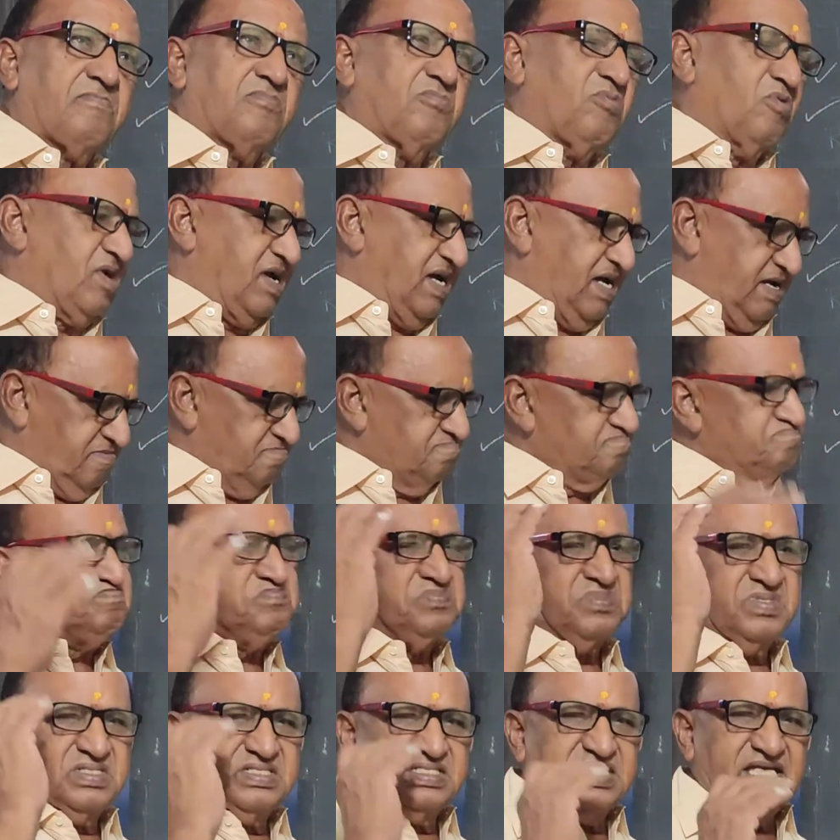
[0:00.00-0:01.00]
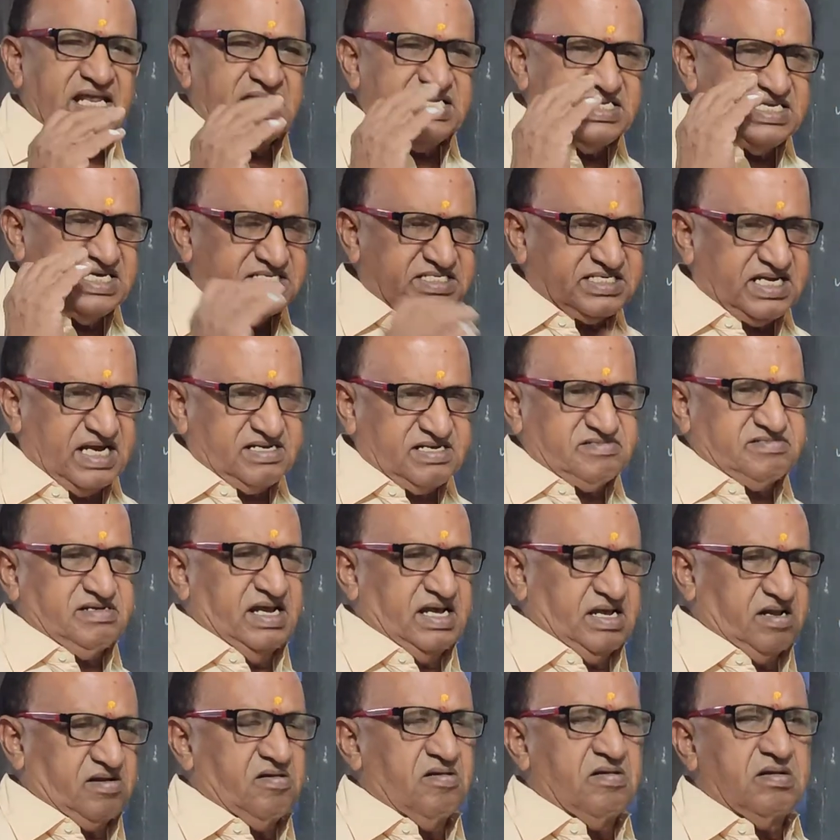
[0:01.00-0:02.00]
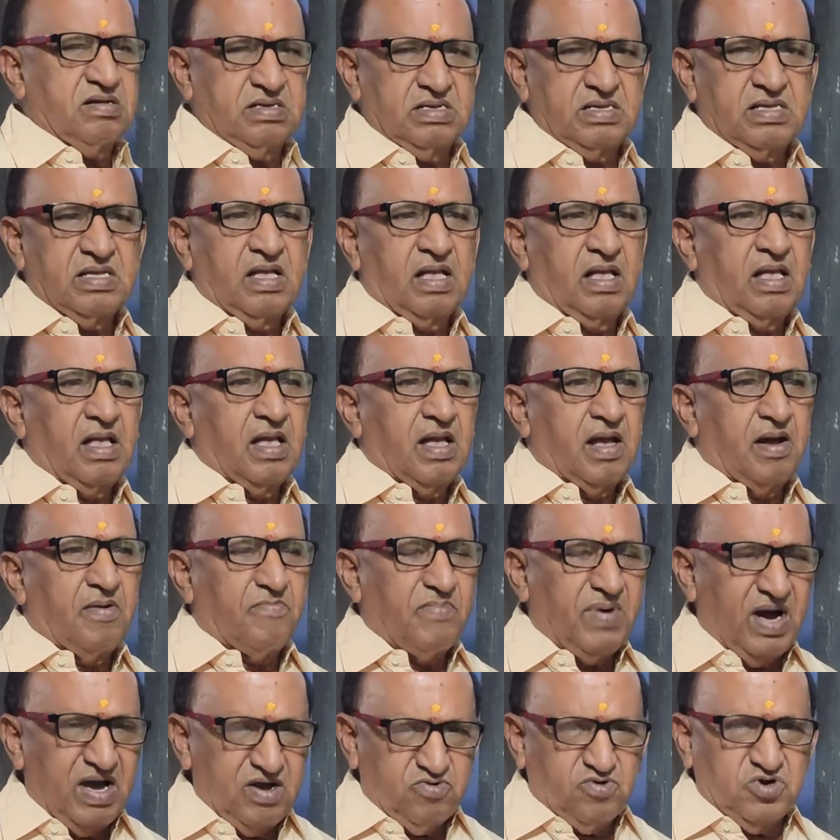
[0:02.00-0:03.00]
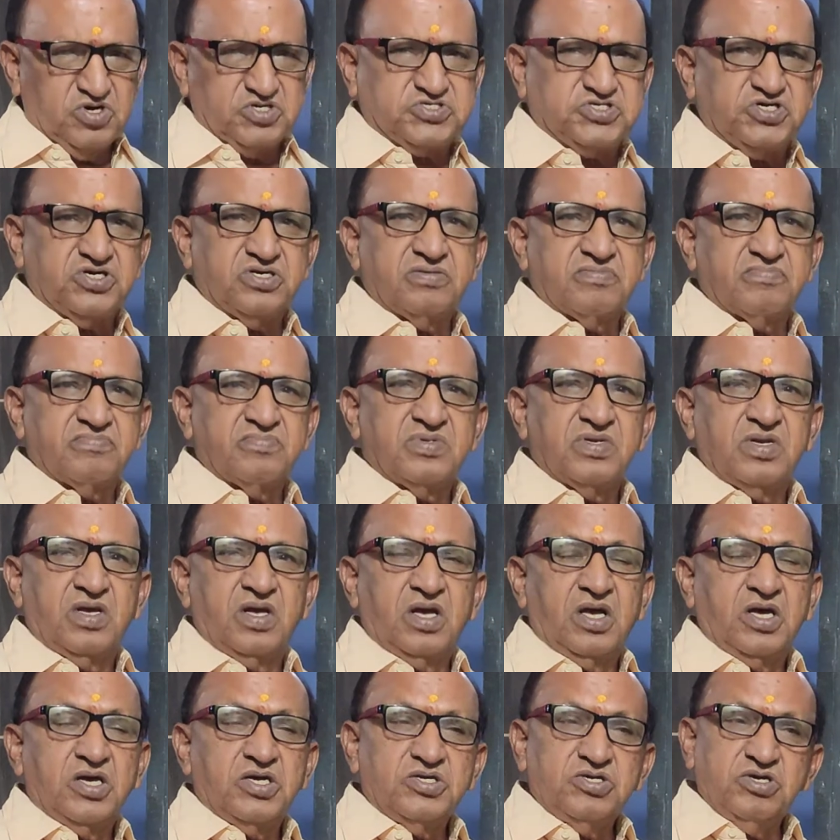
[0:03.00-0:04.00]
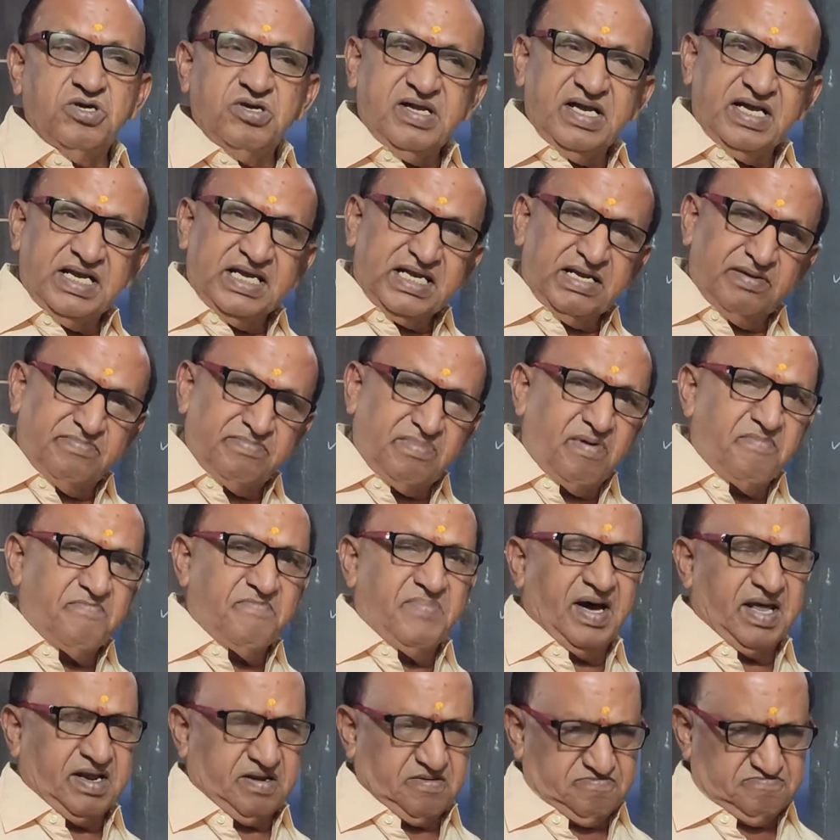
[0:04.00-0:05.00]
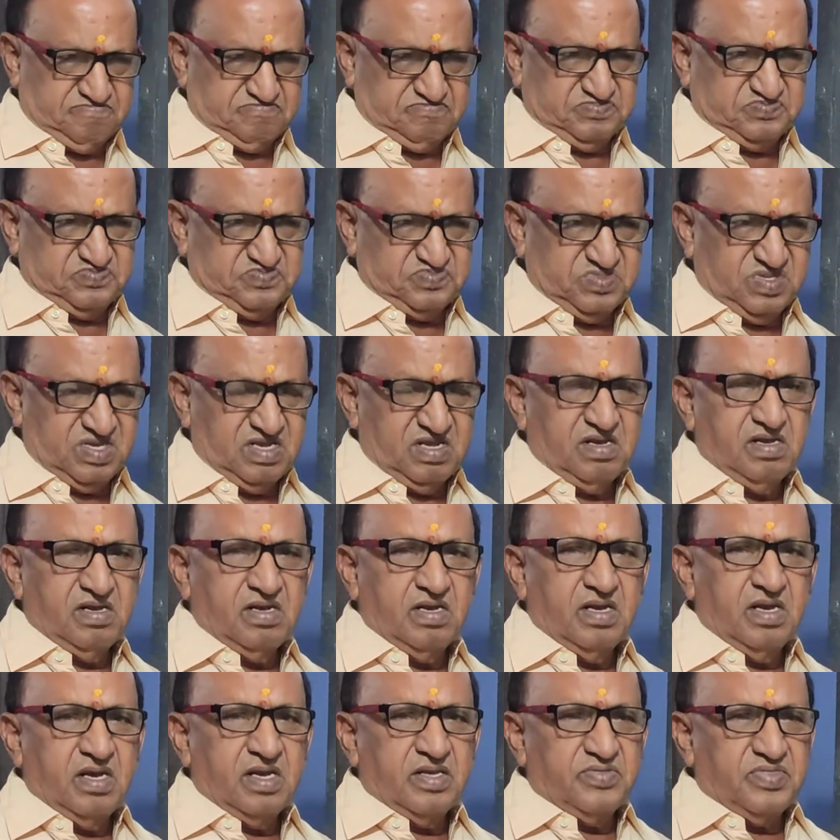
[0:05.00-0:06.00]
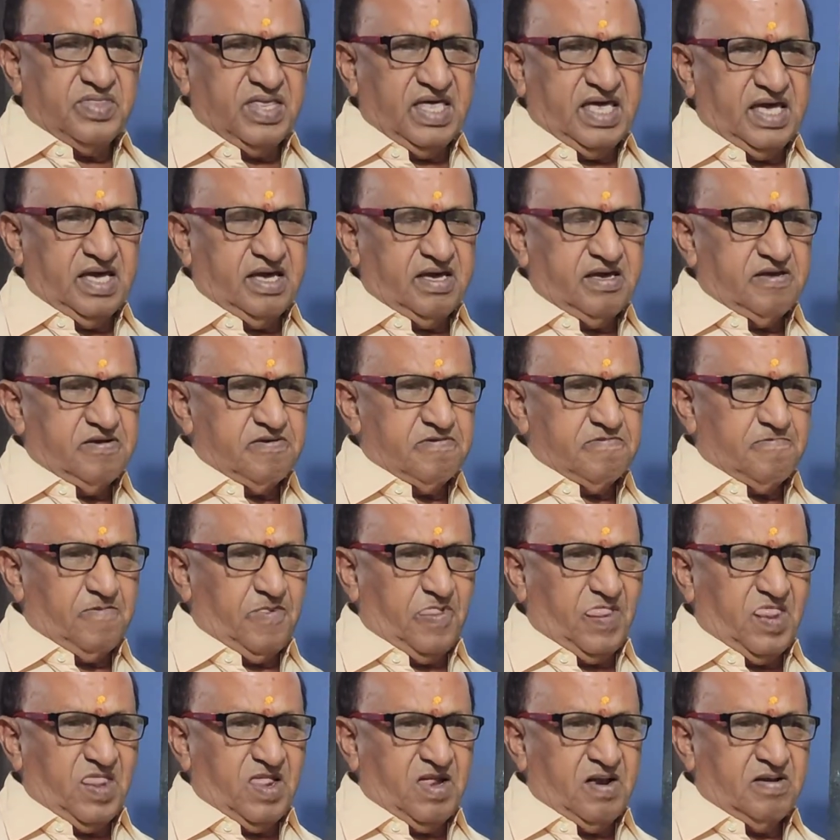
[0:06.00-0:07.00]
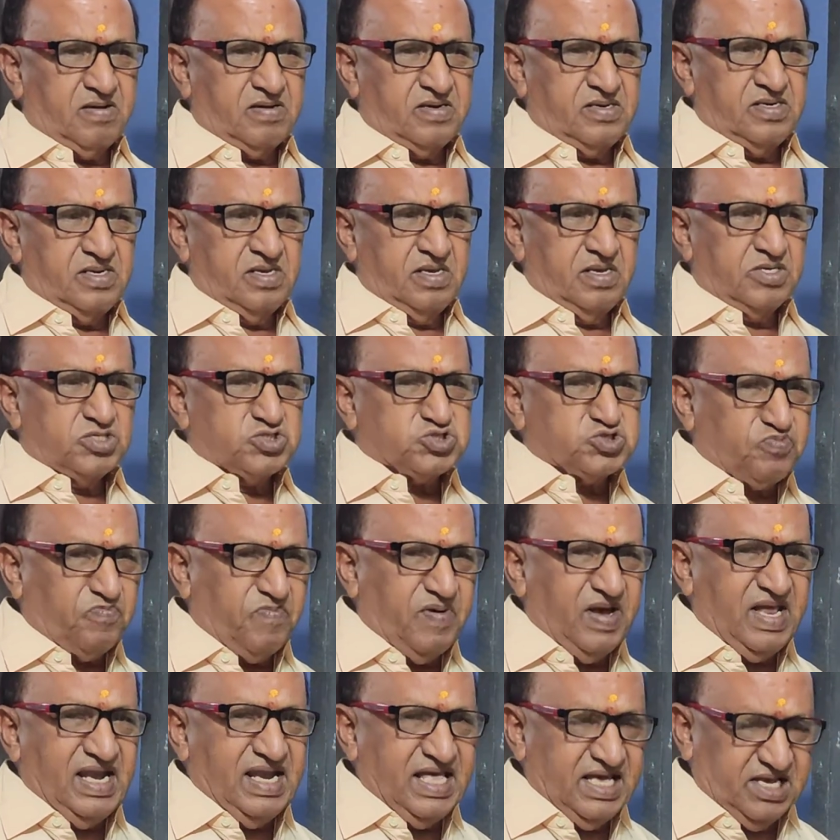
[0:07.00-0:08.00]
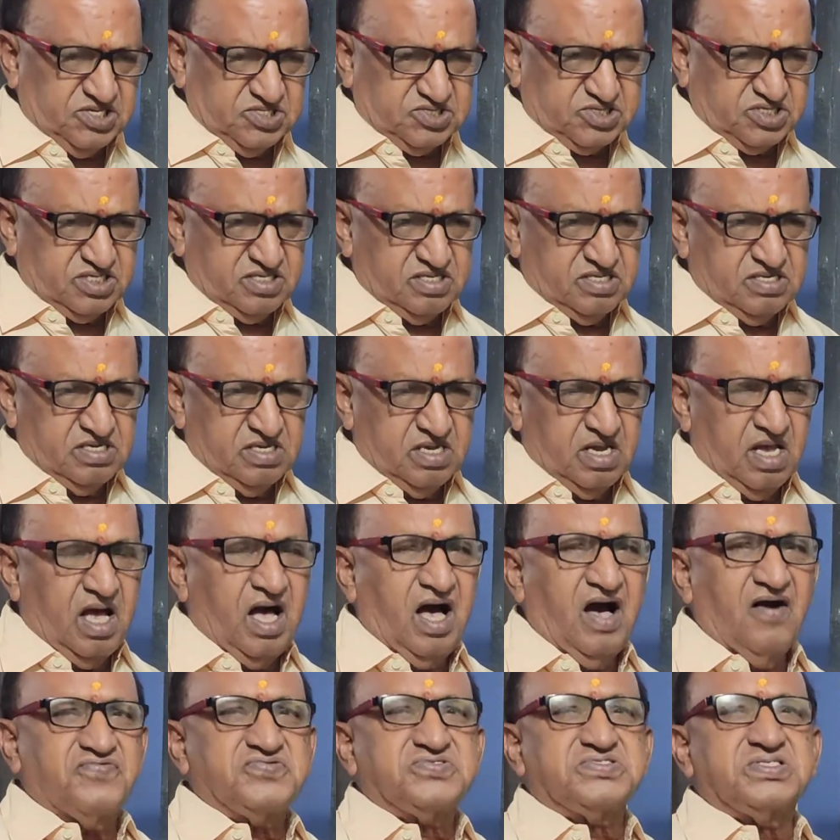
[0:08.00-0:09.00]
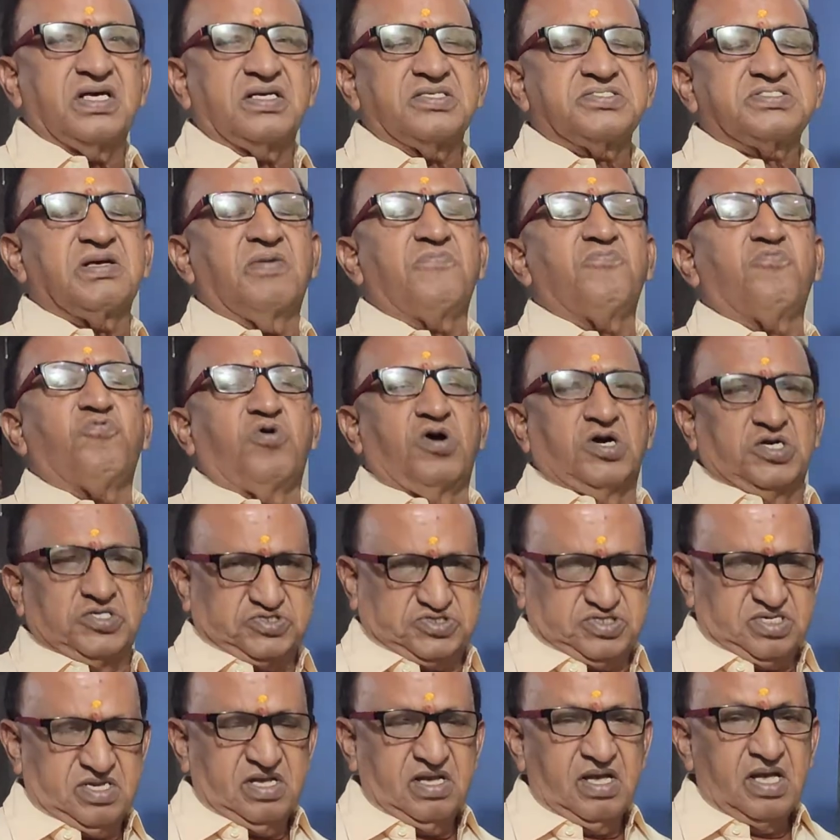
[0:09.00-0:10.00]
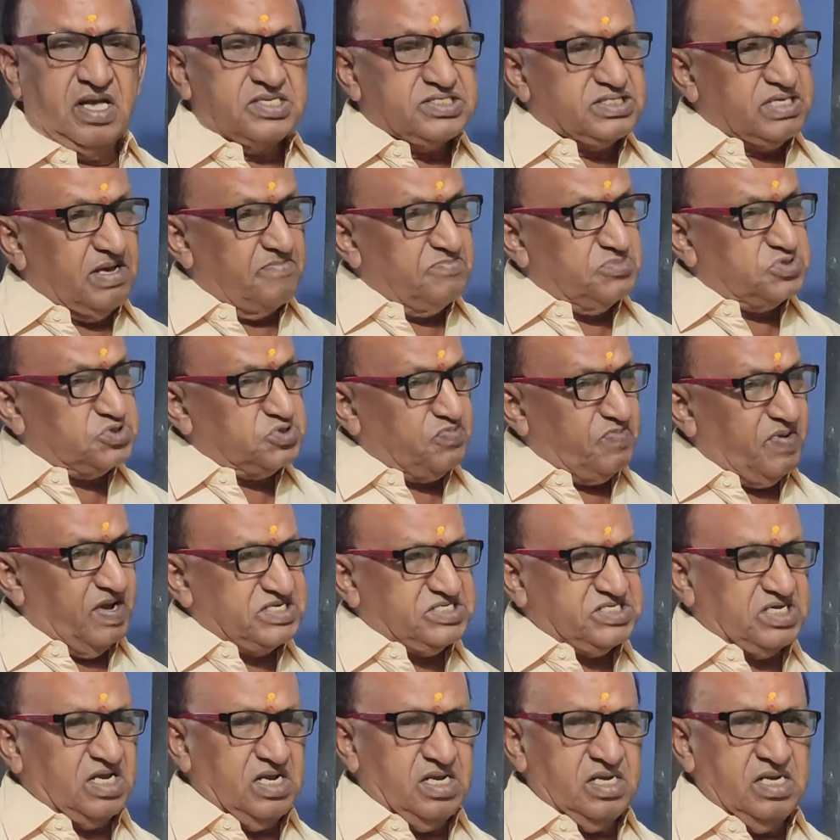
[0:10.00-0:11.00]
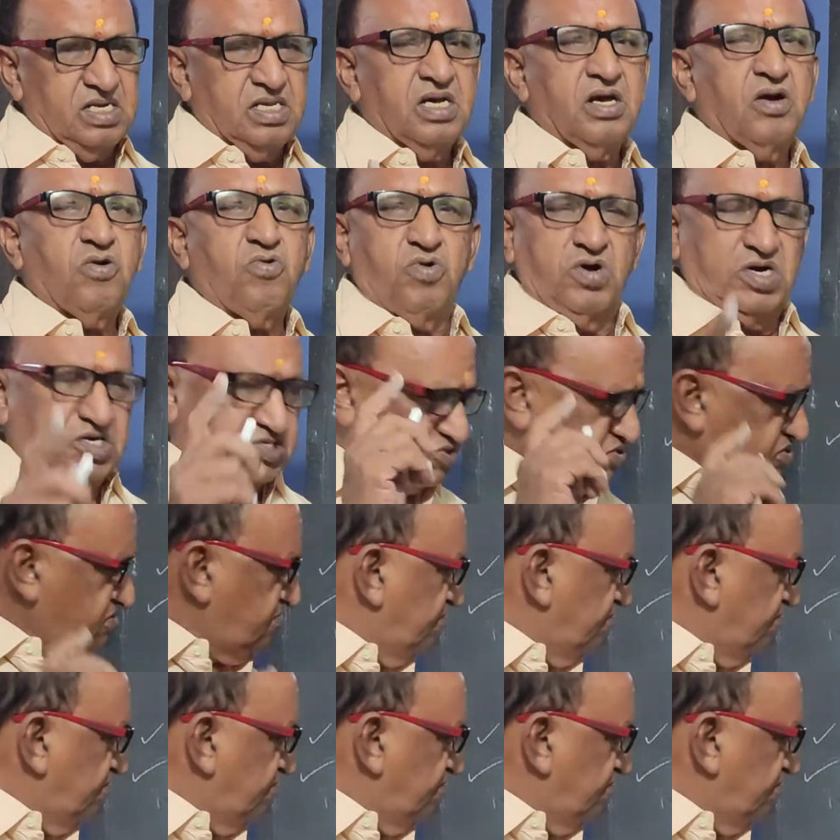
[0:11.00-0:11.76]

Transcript: Okay, there is a technique by which you can remember the spellings of some words, some special words.